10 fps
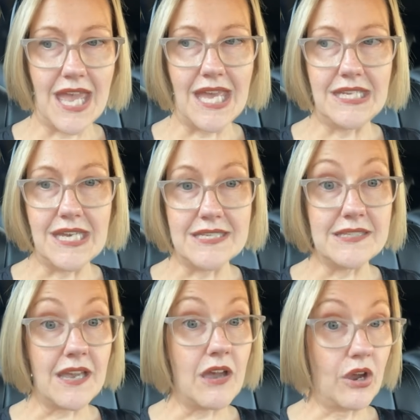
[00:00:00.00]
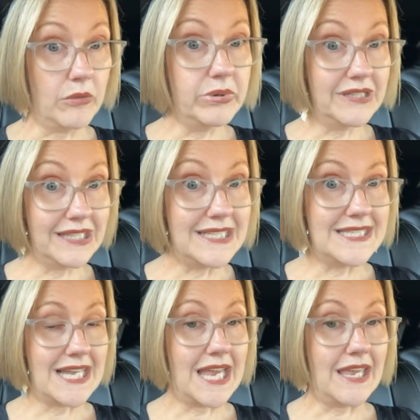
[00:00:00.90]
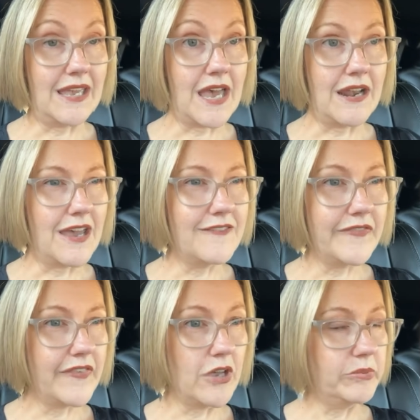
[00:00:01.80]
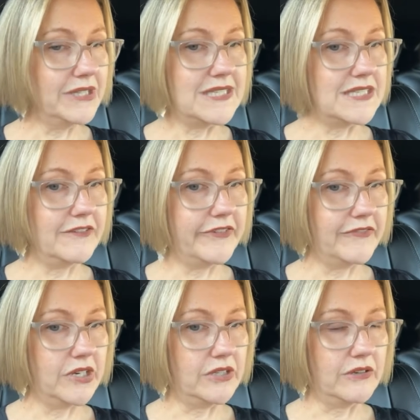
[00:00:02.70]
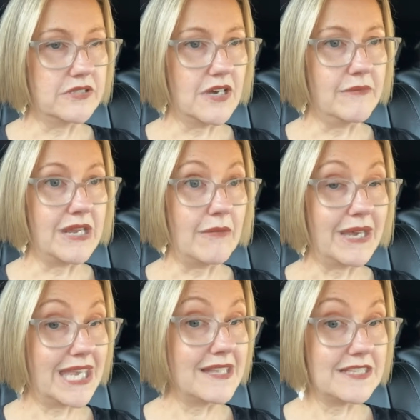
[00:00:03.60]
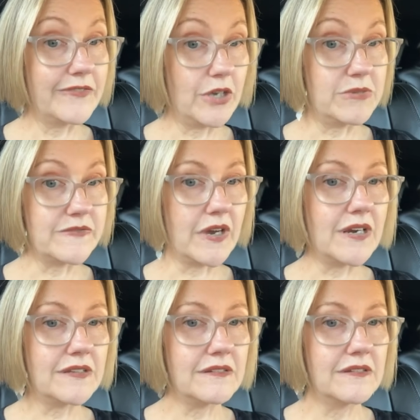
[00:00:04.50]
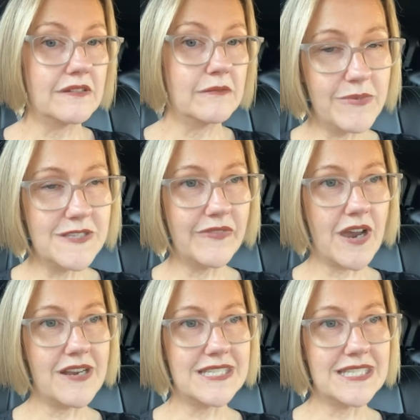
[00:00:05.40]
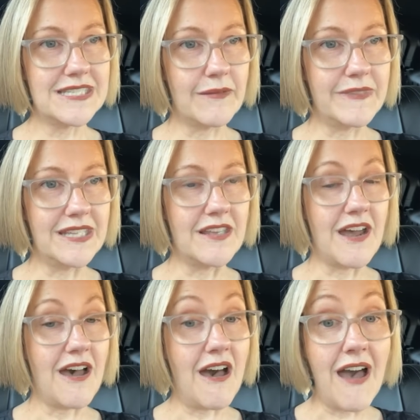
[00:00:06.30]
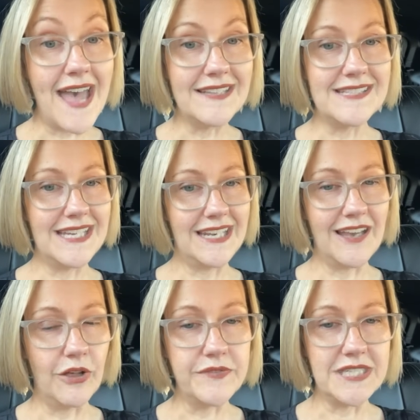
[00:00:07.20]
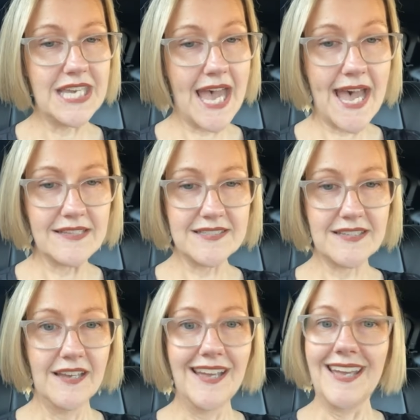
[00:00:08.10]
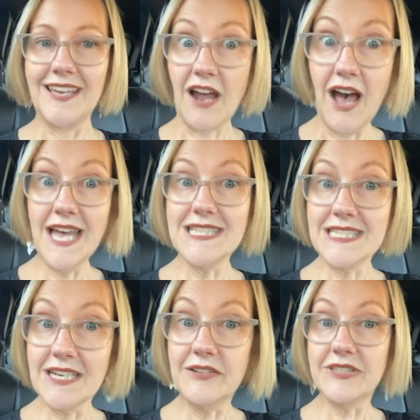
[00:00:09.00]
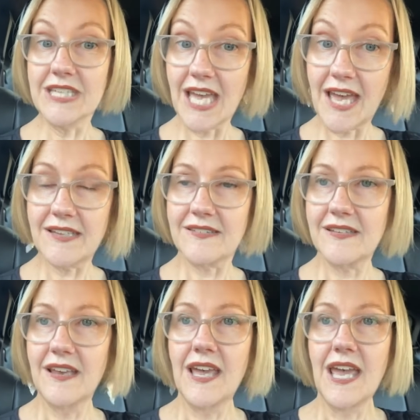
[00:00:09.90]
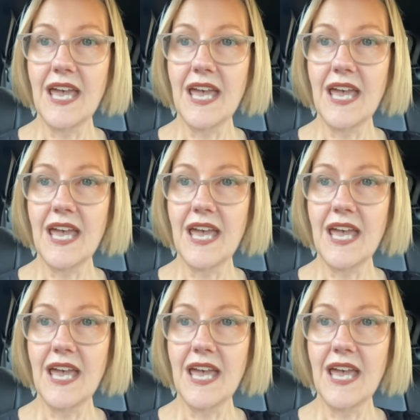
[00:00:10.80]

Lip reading: And yes, I openly say, and I've openly said for a very long time now, my cats have herpes virus. Herpes virus is something that hides in healthy cats. It hides in healthy cats.